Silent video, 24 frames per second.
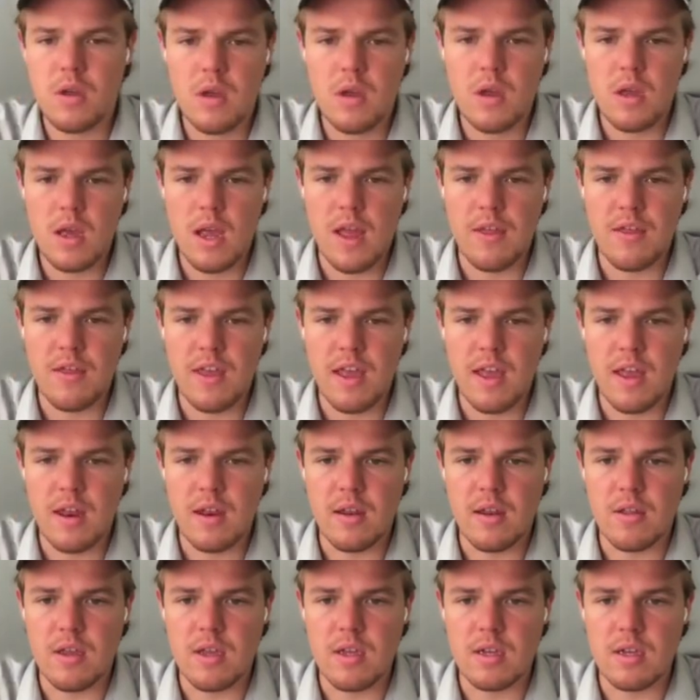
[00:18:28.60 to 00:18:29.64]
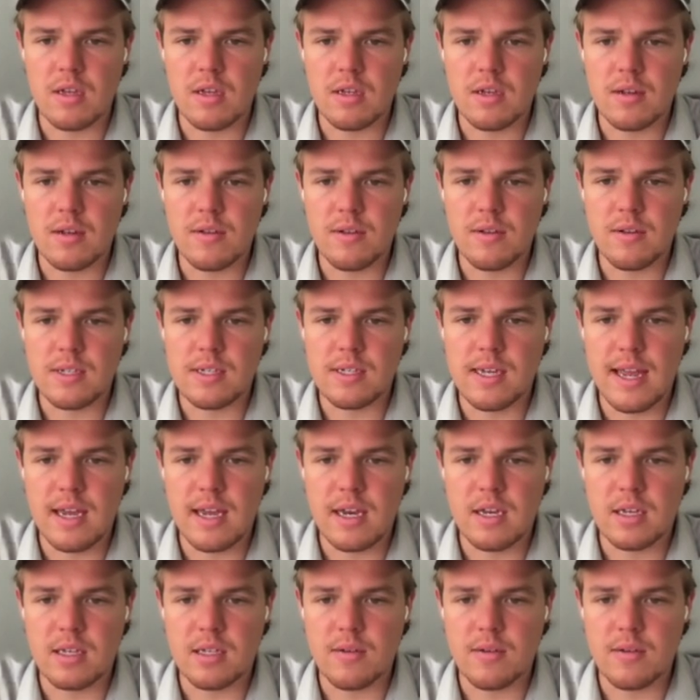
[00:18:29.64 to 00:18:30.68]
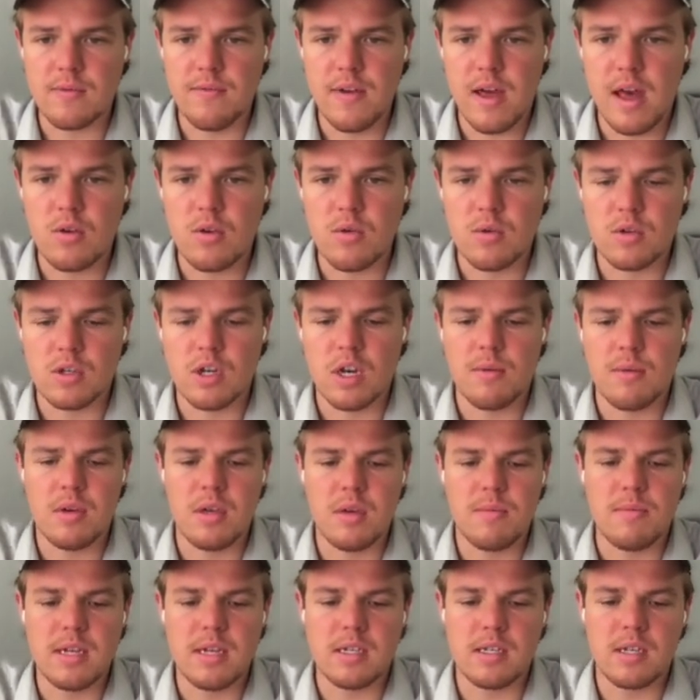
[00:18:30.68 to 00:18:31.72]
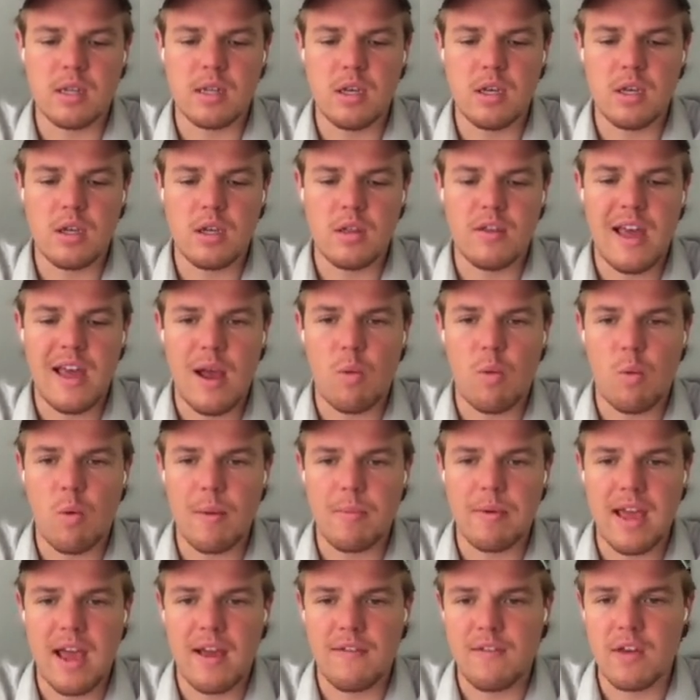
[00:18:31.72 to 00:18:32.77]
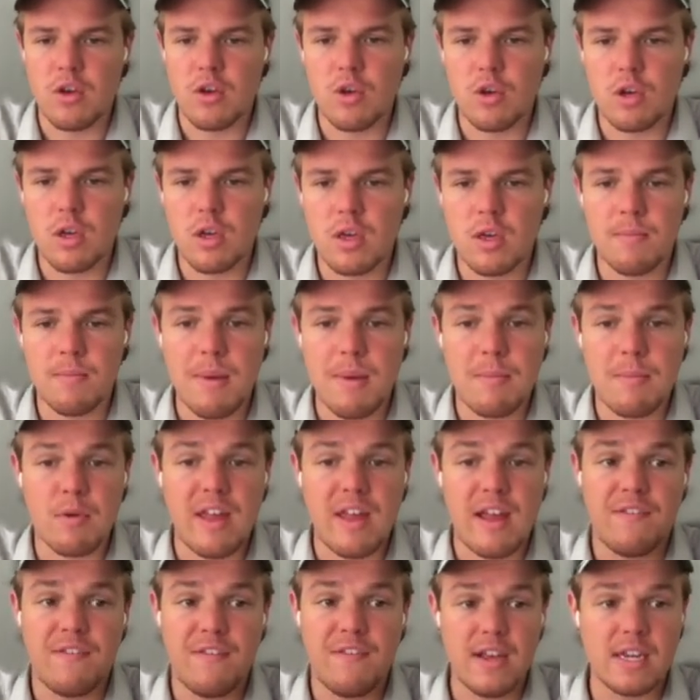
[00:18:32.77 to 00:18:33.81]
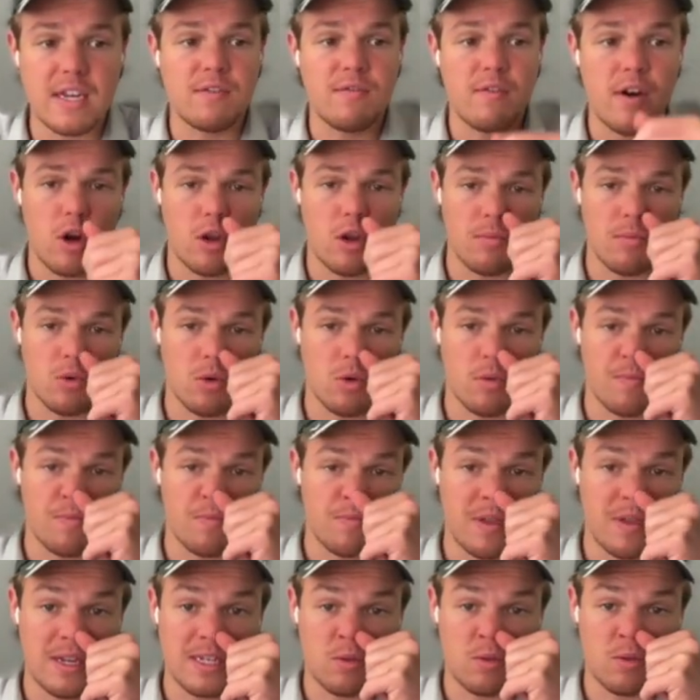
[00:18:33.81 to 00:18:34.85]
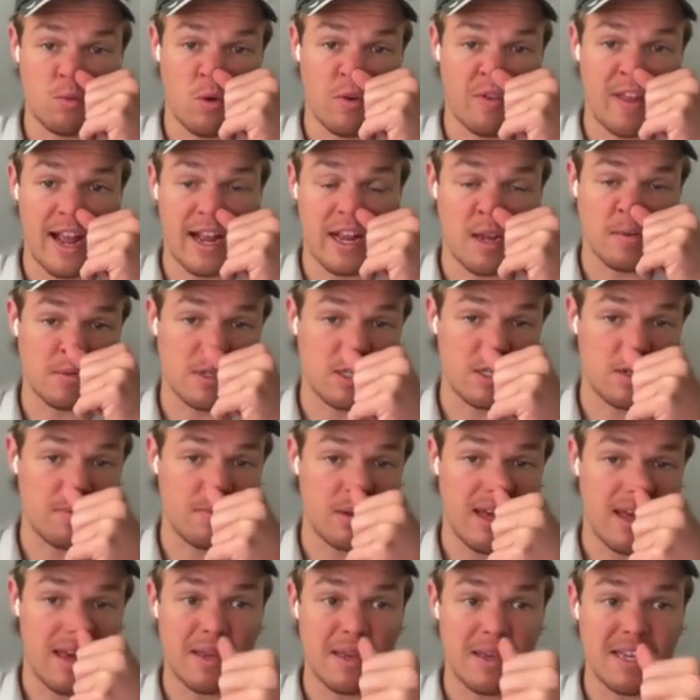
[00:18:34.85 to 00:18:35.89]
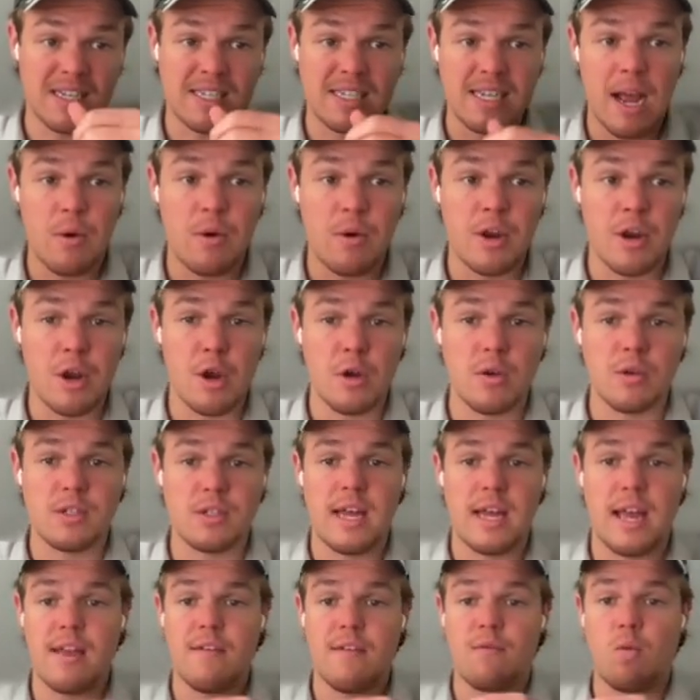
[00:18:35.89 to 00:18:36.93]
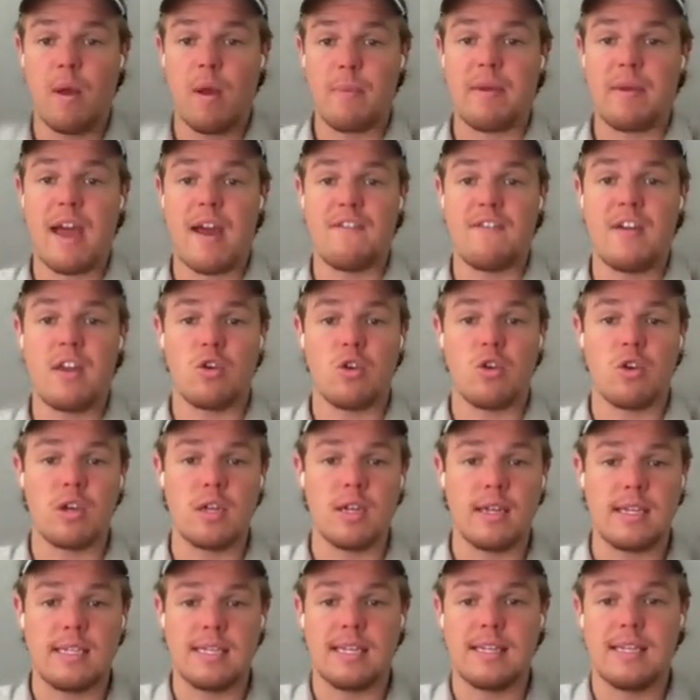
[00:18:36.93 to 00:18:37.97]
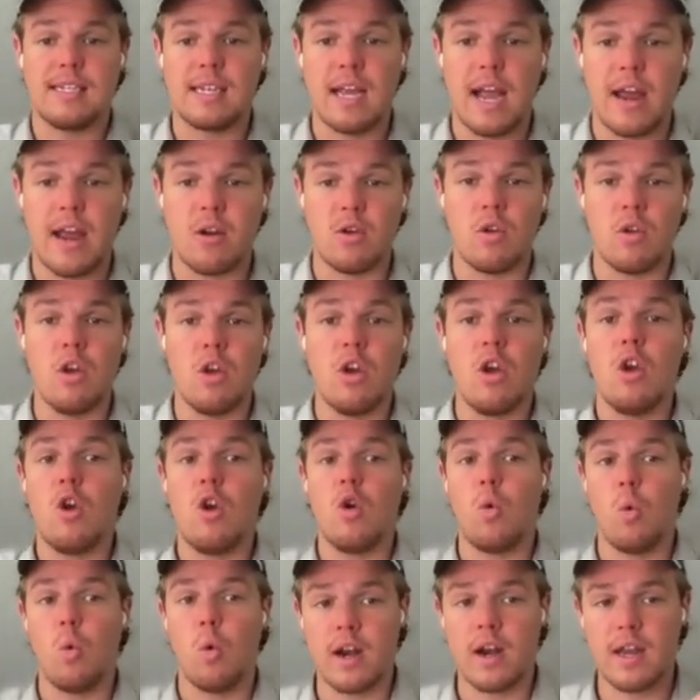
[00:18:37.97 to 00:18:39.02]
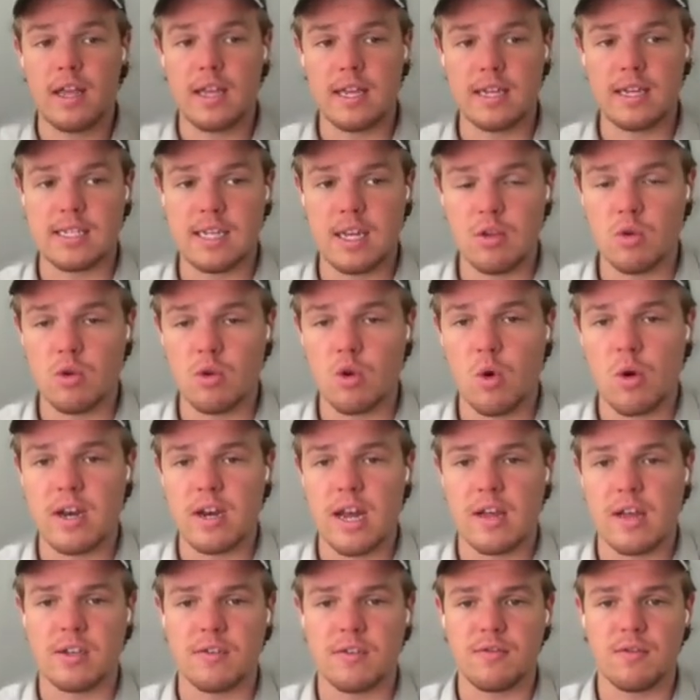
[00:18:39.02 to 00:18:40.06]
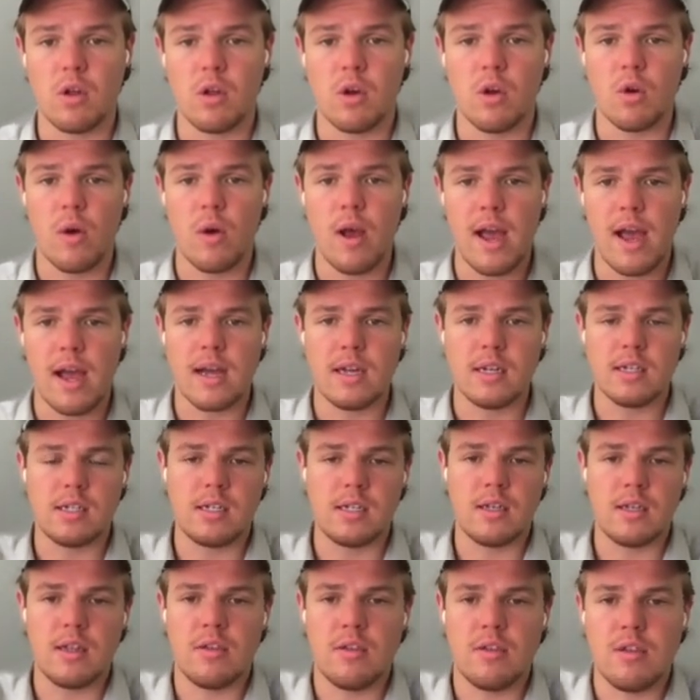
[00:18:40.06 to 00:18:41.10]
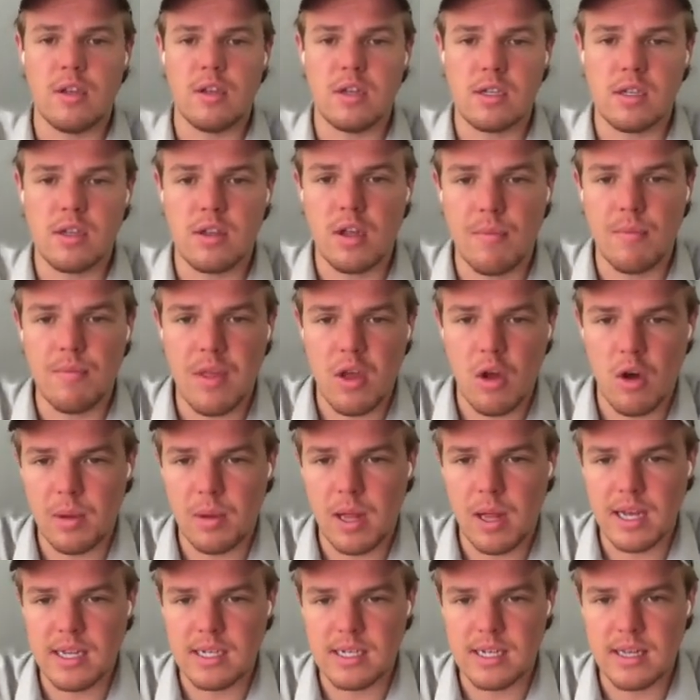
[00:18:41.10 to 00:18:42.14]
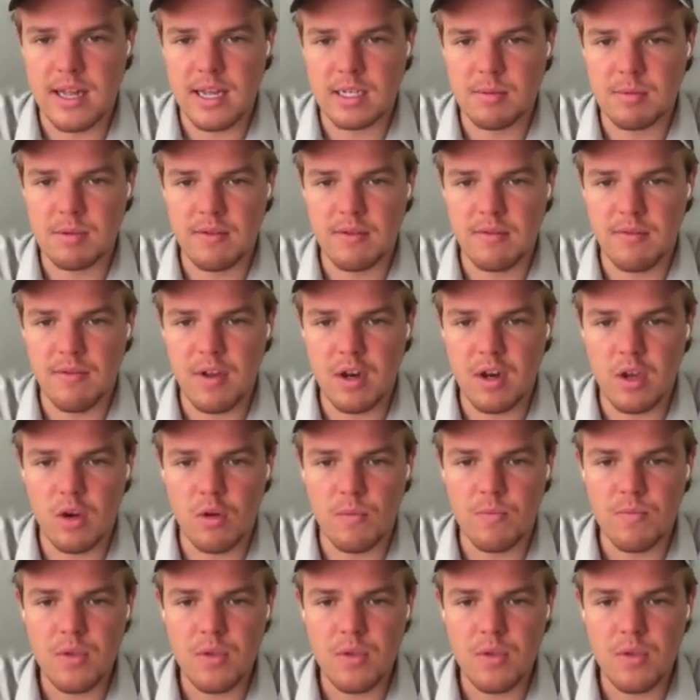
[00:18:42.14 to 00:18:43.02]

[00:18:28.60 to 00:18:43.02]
And then the second value is going to be basically that Web Cafe Cooking. Remember that fixed variable. This is where that comes into play, because now it knows that if Web Cafe Cooking is in the title, we're going to continue going down this flow as this thumbnail applies to that specific video.